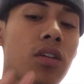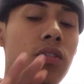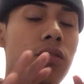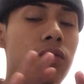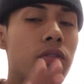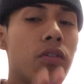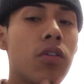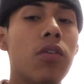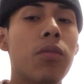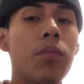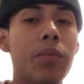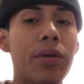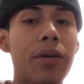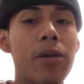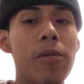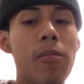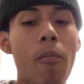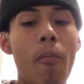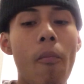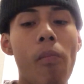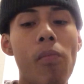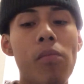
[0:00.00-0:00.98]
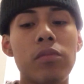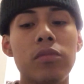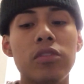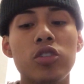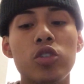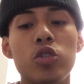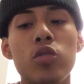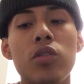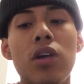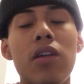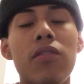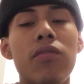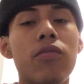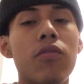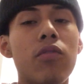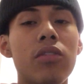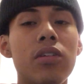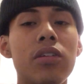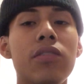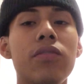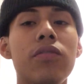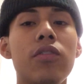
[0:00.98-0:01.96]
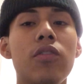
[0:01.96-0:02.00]
for a bit until I
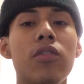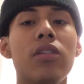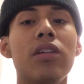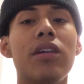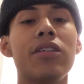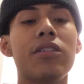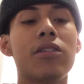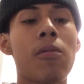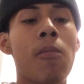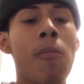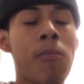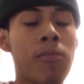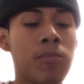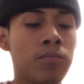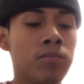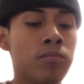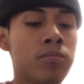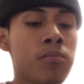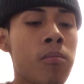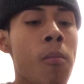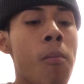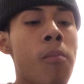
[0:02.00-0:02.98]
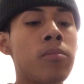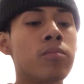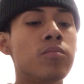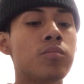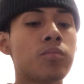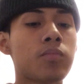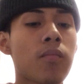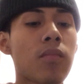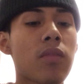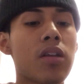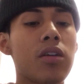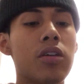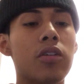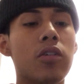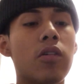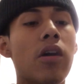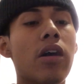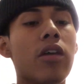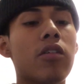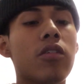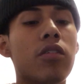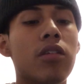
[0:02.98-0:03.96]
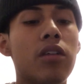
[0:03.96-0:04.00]
fully feel like, I
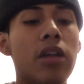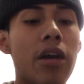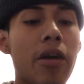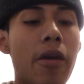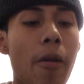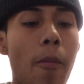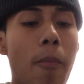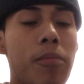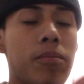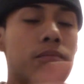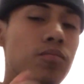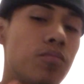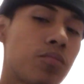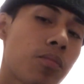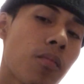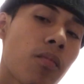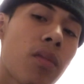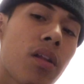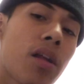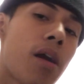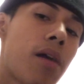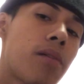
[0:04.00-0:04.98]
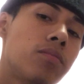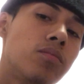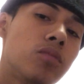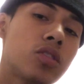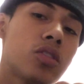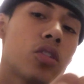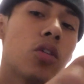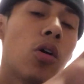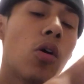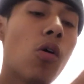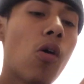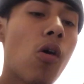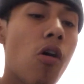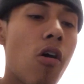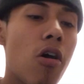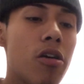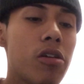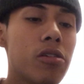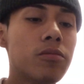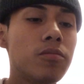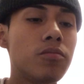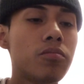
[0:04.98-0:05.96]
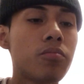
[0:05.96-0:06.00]
could like go
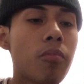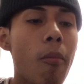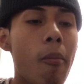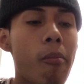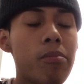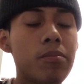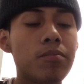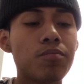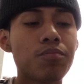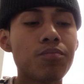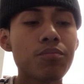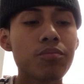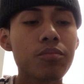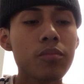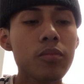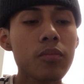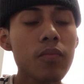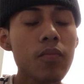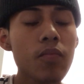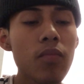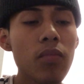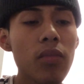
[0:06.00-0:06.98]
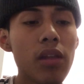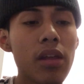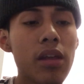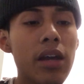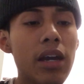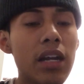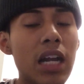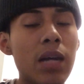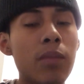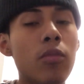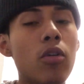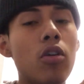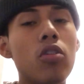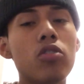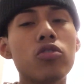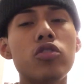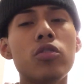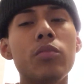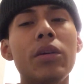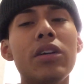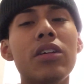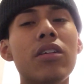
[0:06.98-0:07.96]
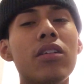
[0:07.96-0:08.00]
hard. And I'm gonna also
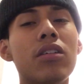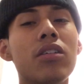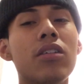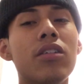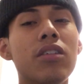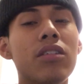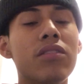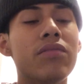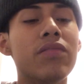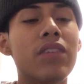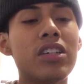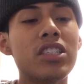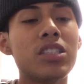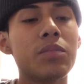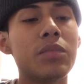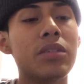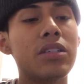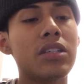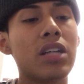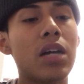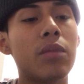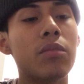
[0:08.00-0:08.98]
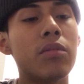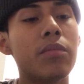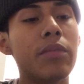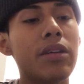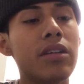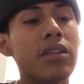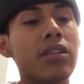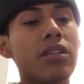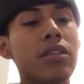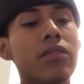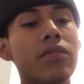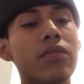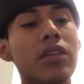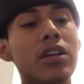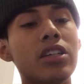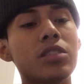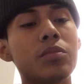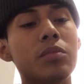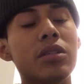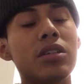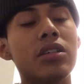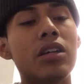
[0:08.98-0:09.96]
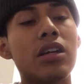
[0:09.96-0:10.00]
make a good investment. I'm gonna make an
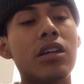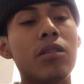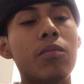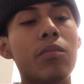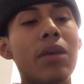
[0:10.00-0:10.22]
investment in